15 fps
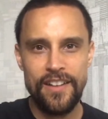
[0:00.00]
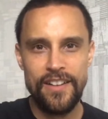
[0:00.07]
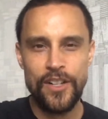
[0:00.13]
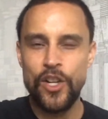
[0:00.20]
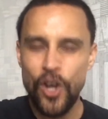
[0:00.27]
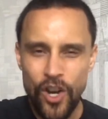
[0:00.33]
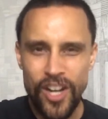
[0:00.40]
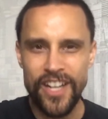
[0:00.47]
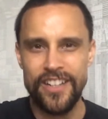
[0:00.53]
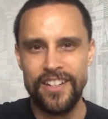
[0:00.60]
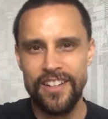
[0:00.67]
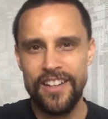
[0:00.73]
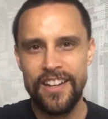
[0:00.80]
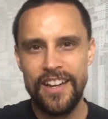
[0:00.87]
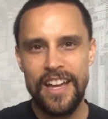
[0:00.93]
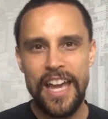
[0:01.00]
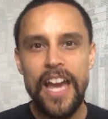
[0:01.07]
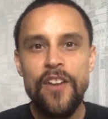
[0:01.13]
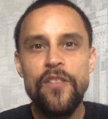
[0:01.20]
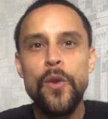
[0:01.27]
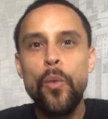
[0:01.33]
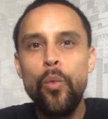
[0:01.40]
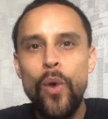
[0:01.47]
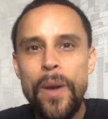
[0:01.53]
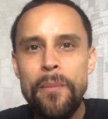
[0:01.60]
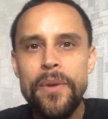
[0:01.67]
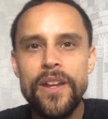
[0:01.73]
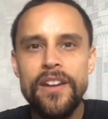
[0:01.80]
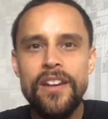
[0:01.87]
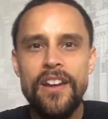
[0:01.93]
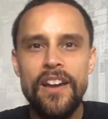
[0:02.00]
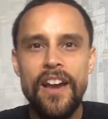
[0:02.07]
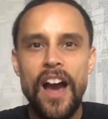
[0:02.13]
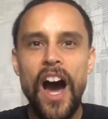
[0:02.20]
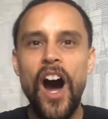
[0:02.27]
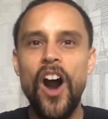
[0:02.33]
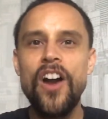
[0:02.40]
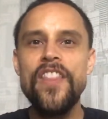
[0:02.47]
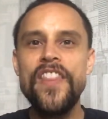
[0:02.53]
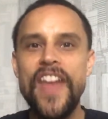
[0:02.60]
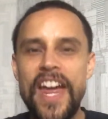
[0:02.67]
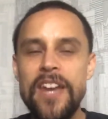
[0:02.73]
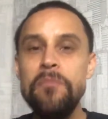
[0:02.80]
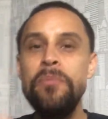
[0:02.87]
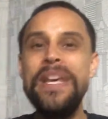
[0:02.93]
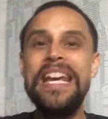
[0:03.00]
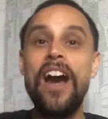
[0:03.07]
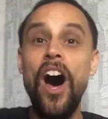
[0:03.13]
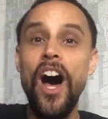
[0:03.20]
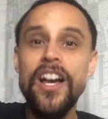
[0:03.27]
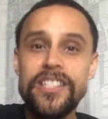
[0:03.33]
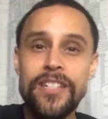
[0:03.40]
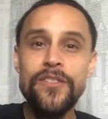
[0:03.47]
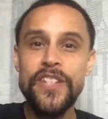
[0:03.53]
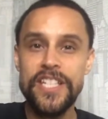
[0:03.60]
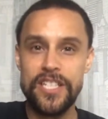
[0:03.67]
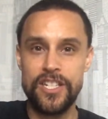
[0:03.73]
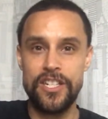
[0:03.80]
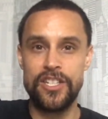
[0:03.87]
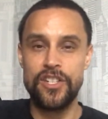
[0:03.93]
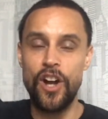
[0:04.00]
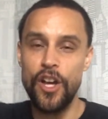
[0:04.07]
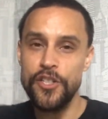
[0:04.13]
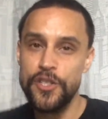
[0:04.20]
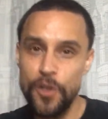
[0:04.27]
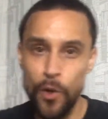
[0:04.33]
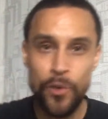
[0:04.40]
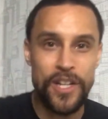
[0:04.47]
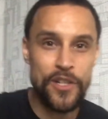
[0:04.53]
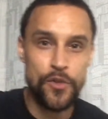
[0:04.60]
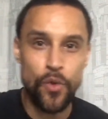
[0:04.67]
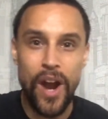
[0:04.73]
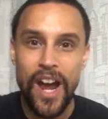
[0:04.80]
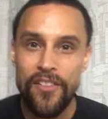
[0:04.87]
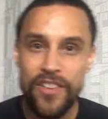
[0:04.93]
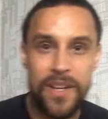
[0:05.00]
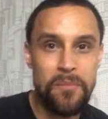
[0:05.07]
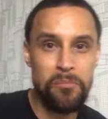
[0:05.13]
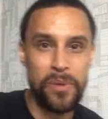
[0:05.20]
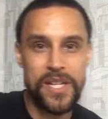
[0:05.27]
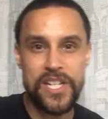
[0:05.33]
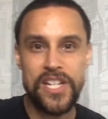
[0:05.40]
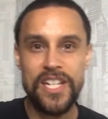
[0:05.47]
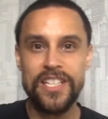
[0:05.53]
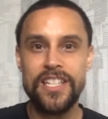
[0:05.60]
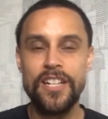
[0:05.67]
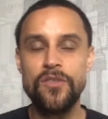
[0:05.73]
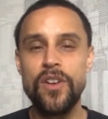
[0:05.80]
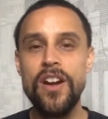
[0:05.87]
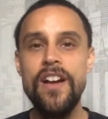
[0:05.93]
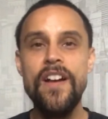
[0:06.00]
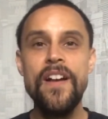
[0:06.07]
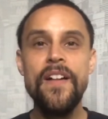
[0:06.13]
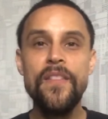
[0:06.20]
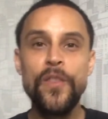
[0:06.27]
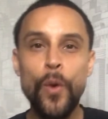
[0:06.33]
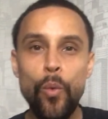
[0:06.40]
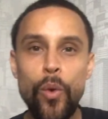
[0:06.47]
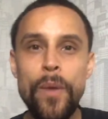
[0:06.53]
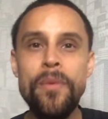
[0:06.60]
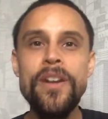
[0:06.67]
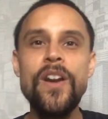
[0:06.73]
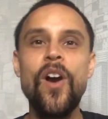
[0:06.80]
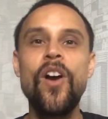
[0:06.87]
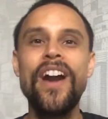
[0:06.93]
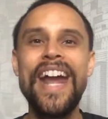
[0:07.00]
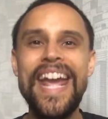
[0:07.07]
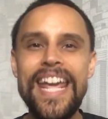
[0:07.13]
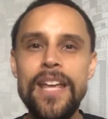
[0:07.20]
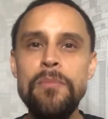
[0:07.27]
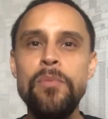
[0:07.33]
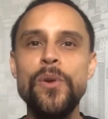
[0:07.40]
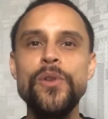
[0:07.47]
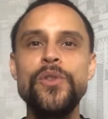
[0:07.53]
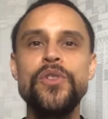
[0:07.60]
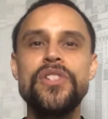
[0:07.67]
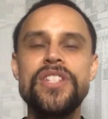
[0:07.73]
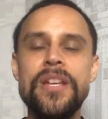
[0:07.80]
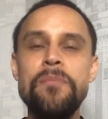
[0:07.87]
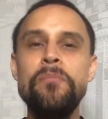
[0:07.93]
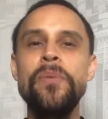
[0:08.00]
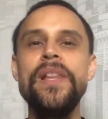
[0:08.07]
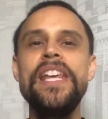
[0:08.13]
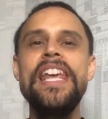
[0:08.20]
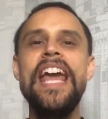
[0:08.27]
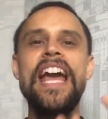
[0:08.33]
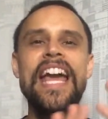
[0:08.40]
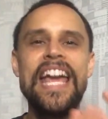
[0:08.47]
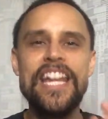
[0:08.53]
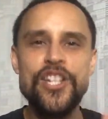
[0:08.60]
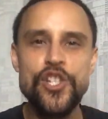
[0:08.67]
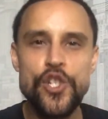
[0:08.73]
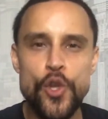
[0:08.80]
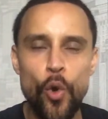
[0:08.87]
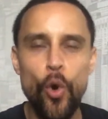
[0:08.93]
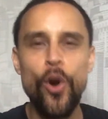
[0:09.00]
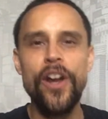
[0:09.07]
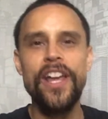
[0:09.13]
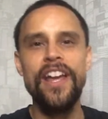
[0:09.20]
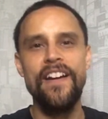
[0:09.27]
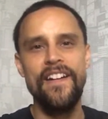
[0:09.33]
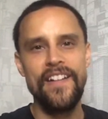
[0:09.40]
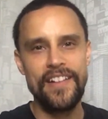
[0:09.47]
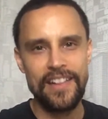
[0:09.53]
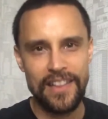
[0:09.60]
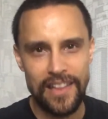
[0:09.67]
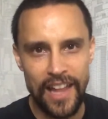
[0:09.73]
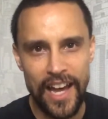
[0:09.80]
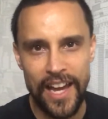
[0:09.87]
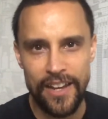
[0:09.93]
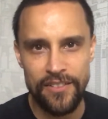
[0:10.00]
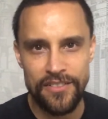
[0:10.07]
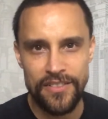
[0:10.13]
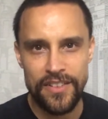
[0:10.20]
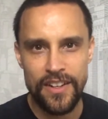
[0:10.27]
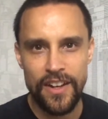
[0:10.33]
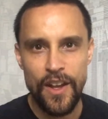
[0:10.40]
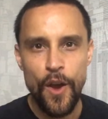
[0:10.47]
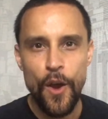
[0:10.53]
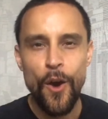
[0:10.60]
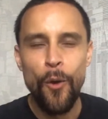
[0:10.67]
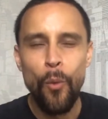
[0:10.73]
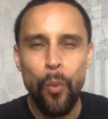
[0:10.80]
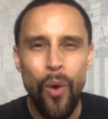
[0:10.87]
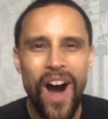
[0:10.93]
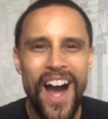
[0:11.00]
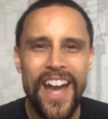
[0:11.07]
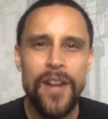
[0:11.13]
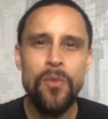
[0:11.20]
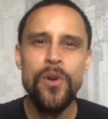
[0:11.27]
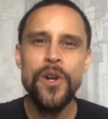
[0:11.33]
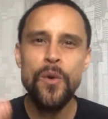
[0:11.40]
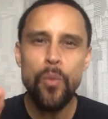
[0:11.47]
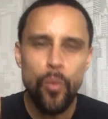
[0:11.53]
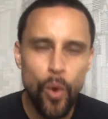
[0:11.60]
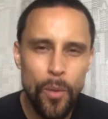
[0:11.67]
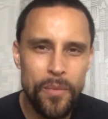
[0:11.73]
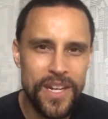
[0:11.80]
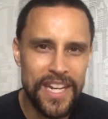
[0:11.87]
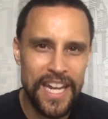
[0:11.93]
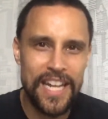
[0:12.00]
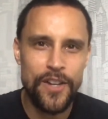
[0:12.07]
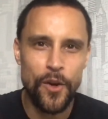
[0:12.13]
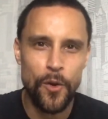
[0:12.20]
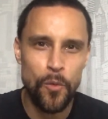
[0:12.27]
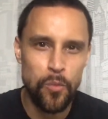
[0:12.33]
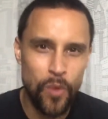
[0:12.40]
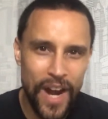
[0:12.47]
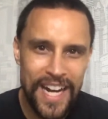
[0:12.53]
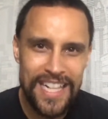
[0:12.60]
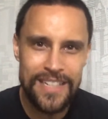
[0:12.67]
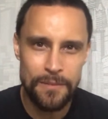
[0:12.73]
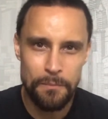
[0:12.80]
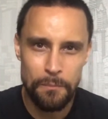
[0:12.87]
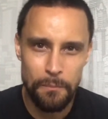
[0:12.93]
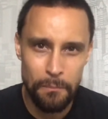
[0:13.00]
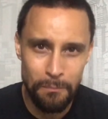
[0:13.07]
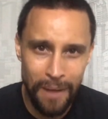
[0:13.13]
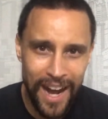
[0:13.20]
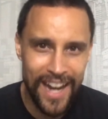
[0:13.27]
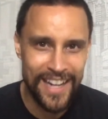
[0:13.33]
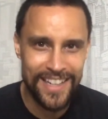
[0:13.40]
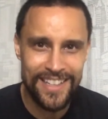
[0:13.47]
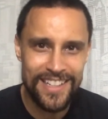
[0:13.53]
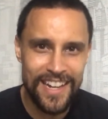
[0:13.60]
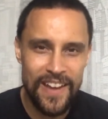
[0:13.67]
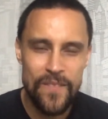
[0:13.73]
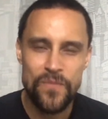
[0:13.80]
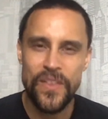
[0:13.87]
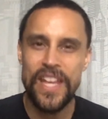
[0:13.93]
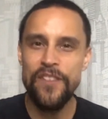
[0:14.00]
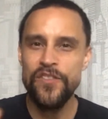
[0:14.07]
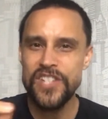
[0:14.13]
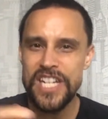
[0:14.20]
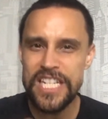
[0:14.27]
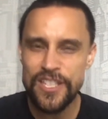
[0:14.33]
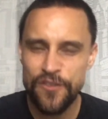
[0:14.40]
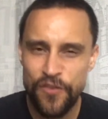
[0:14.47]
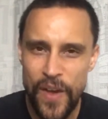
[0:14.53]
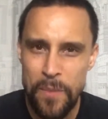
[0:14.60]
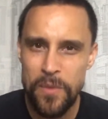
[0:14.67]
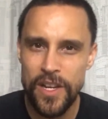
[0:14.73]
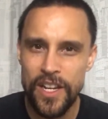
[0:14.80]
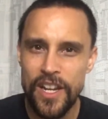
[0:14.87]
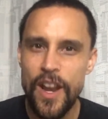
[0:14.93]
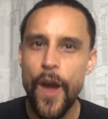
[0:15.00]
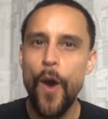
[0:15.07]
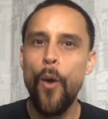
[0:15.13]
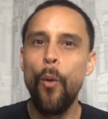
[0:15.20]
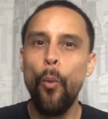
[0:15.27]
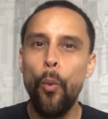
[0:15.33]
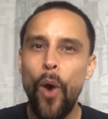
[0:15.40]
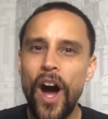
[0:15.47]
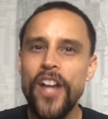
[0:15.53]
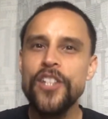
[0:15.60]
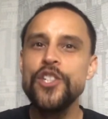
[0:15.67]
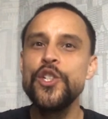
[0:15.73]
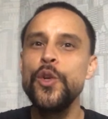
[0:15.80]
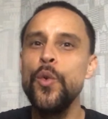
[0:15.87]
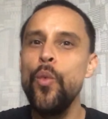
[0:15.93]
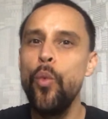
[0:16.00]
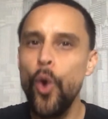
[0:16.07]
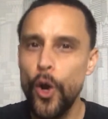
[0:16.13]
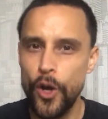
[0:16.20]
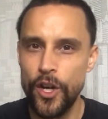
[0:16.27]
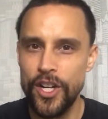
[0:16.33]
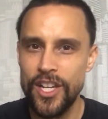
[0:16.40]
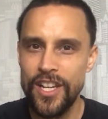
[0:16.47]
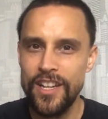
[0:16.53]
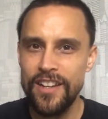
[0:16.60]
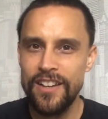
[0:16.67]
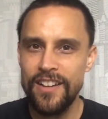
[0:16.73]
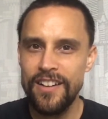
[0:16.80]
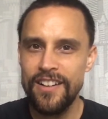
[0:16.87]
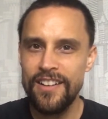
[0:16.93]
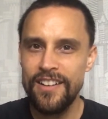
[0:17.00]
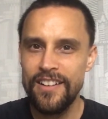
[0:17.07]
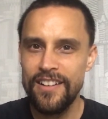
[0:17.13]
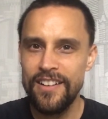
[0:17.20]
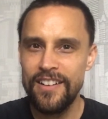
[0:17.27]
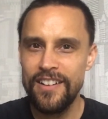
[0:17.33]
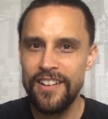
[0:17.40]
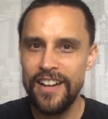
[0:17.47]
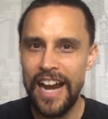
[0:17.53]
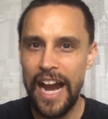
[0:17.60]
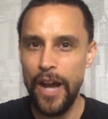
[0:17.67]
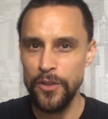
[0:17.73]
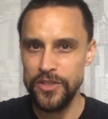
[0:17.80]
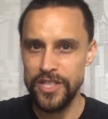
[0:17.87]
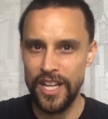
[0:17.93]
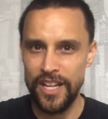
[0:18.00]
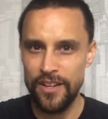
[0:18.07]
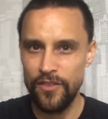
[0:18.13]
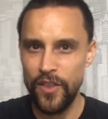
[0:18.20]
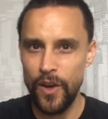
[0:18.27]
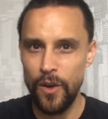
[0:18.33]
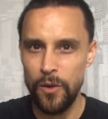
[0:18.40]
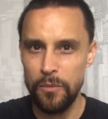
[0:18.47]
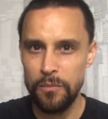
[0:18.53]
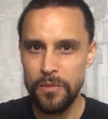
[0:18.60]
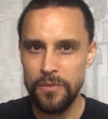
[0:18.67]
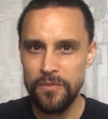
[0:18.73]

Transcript: Good. And the women are then, because of his testosterone and drive and ambition, etc., the women are able to simply enjoy life. Why would a woman in her right mind, if she's feminine, want to work outside of the home?